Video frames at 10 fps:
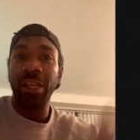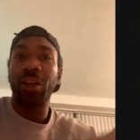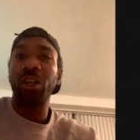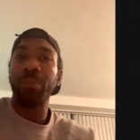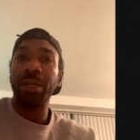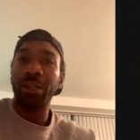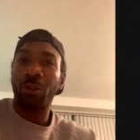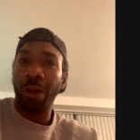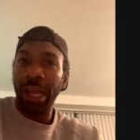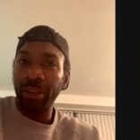they're going to be the
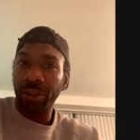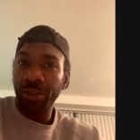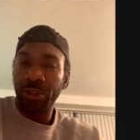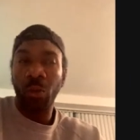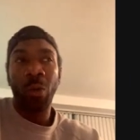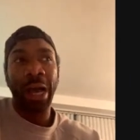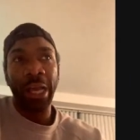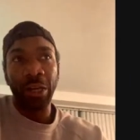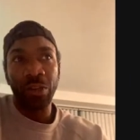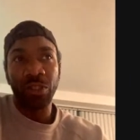grinders. The
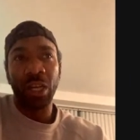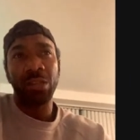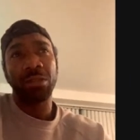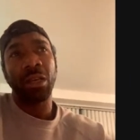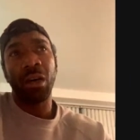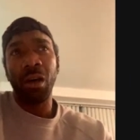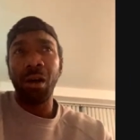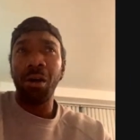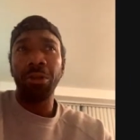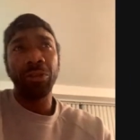whiners are going to say,
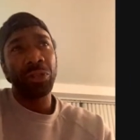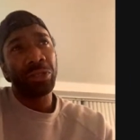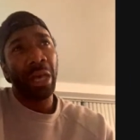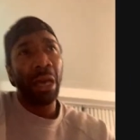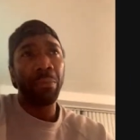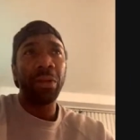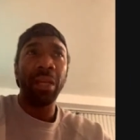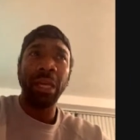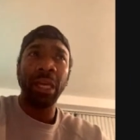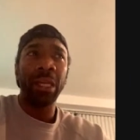"Oh, this is
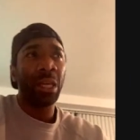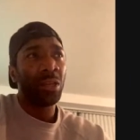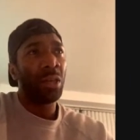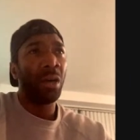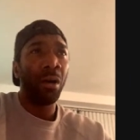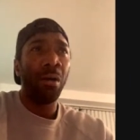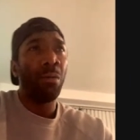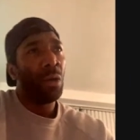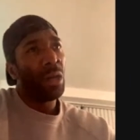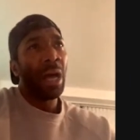happening," and you
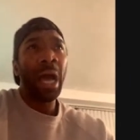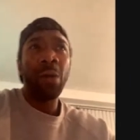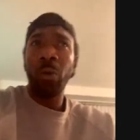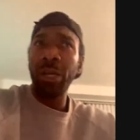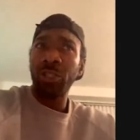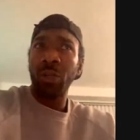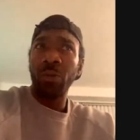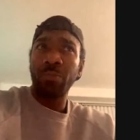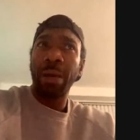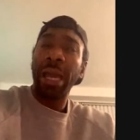know, I wish it
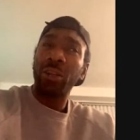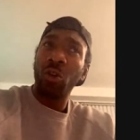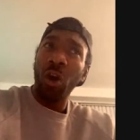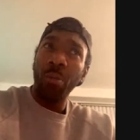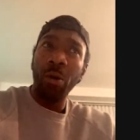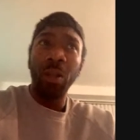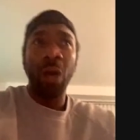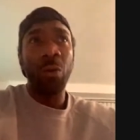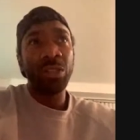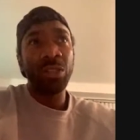was back normal.
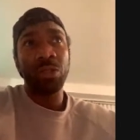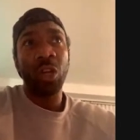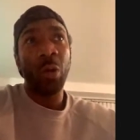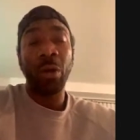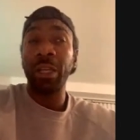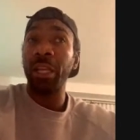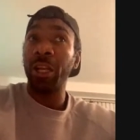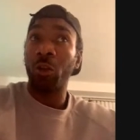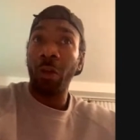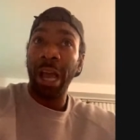I wish it was normal. And then
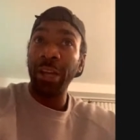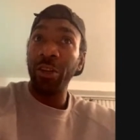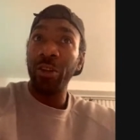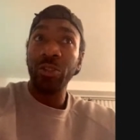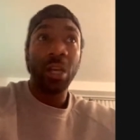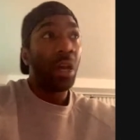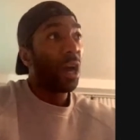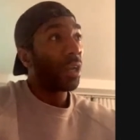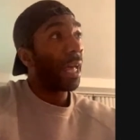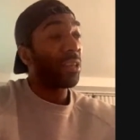the grinders
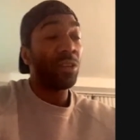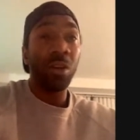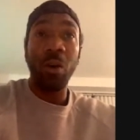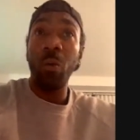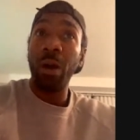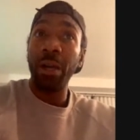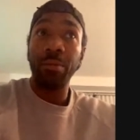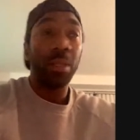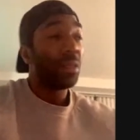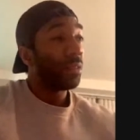are like, you know what?